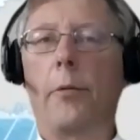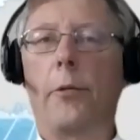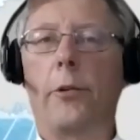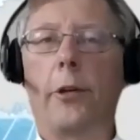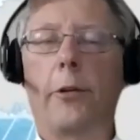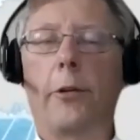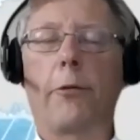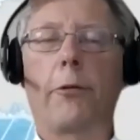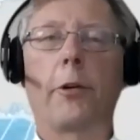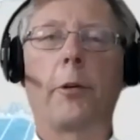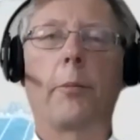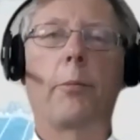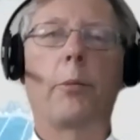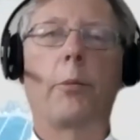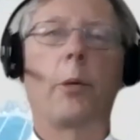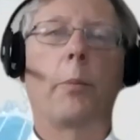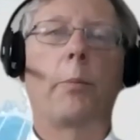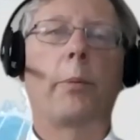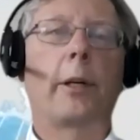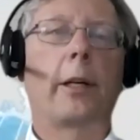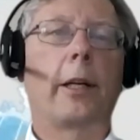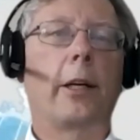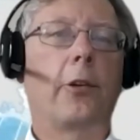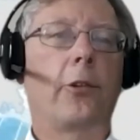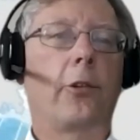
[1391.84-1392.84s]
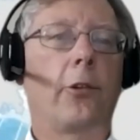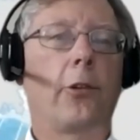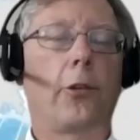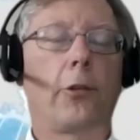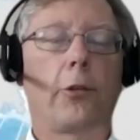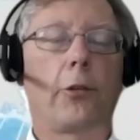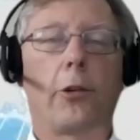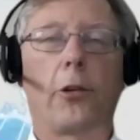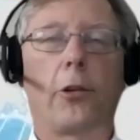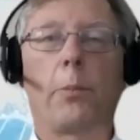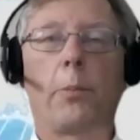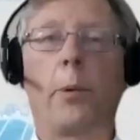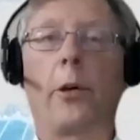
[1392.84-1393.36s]
different populations
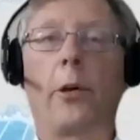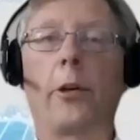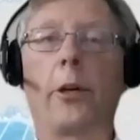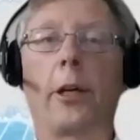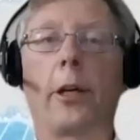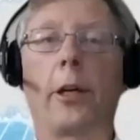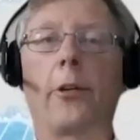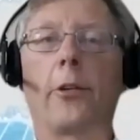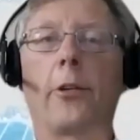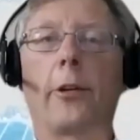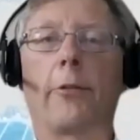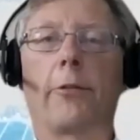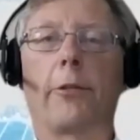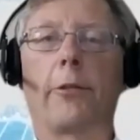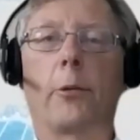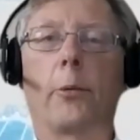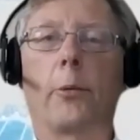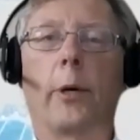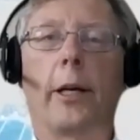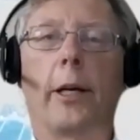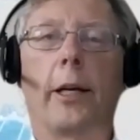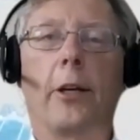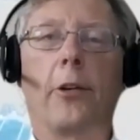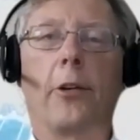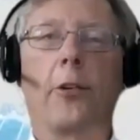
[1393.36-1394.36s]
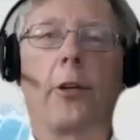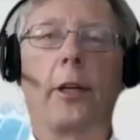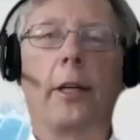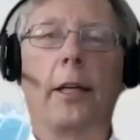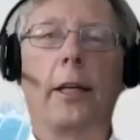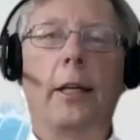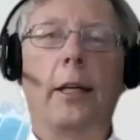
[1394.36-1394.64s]
are responding in different ways.